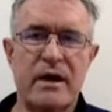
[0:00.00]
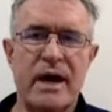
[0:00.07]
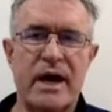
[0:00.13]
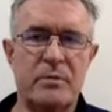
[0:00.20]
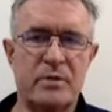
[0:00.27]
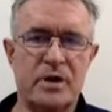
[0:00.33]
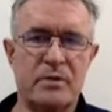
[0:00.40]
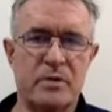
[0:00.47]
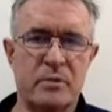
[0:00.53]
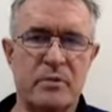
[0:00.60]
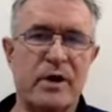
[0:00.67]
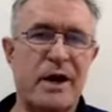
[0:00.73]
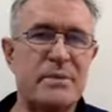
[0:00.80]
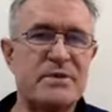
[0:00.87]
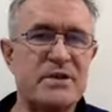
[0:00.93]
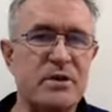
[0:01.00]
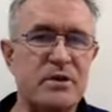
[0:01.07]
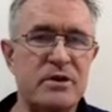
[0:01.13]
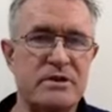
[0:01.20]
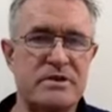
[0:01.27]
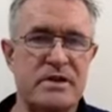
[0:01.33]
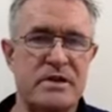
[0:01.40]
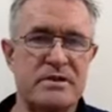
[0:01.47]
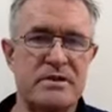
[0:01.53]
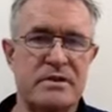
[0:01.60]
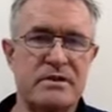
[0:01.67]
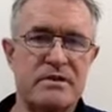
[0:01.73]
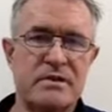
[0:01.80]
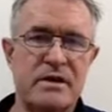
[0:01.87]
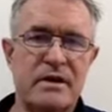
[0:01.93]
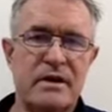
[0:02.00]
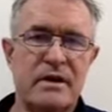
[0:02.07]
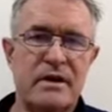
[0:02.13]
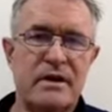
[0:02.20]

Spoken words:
and a minimum are absolute necessities.